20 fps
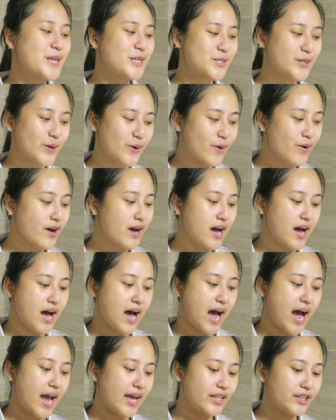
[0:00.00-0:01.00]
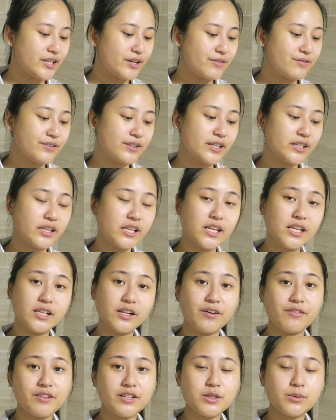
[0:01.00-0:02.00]
So, I definitely
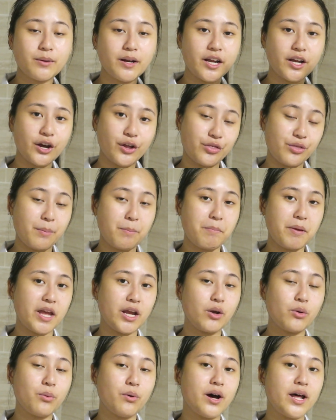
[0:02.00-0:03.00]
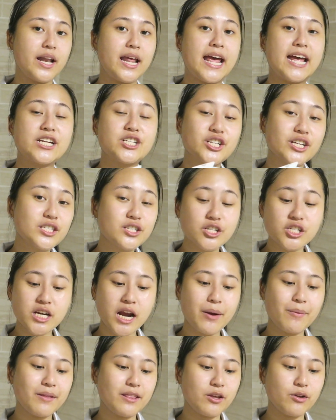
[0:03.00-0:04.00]
love this one. I got the pink one. And just to
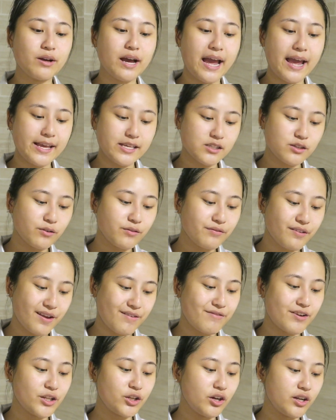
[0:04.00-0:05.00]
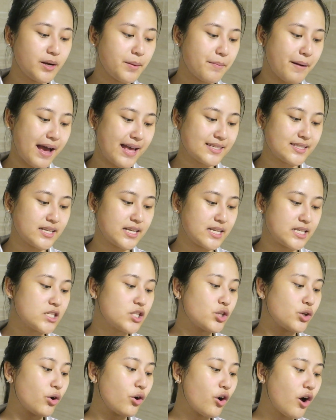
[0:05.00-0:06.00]
share with you guys, yung favorite ko na mask
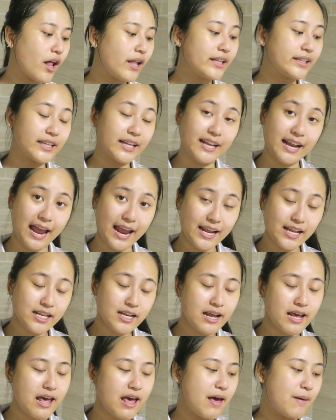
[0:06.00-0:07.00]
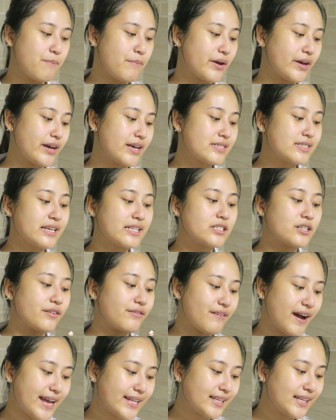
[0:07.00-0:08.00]
is yung Call It the Night because it's
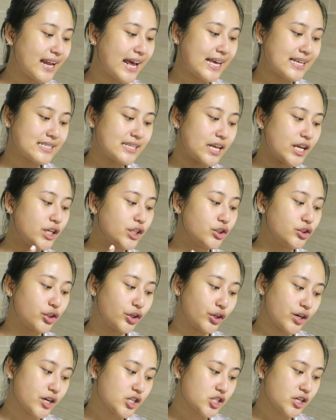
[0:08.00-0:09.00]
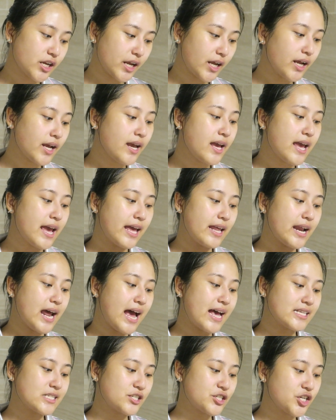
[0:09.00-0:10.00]
revitalizing, nourishing. It
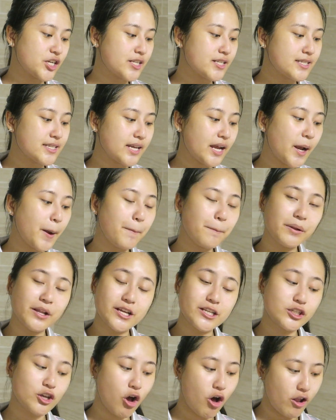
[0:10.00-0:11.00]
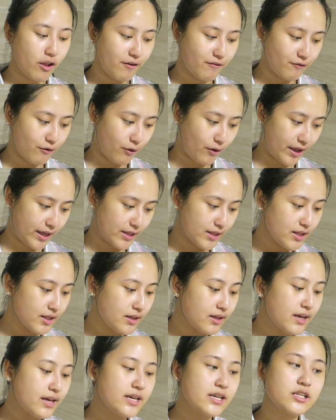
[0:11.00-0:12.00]
has ginseng plus olive
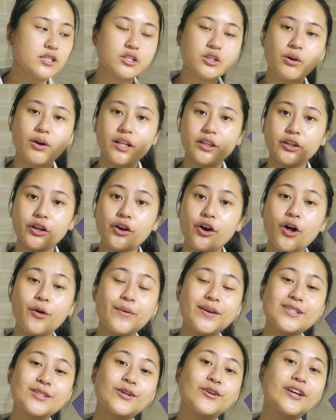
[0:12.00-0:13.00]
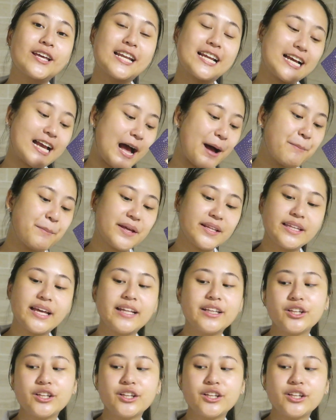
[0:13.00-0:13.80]
oil. So, ito yung always kong ginagamit.